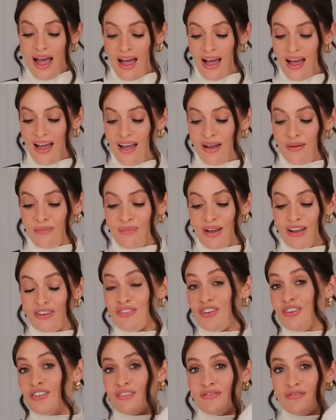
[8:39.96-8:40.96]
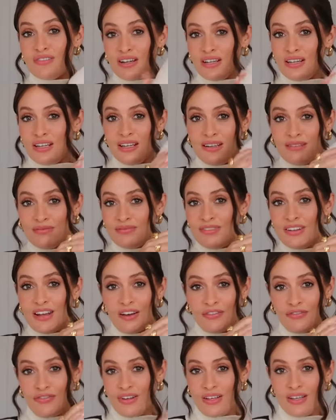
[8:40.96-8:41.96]
and just a really
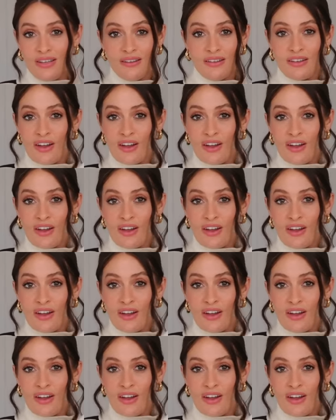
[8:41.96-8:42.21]
lovely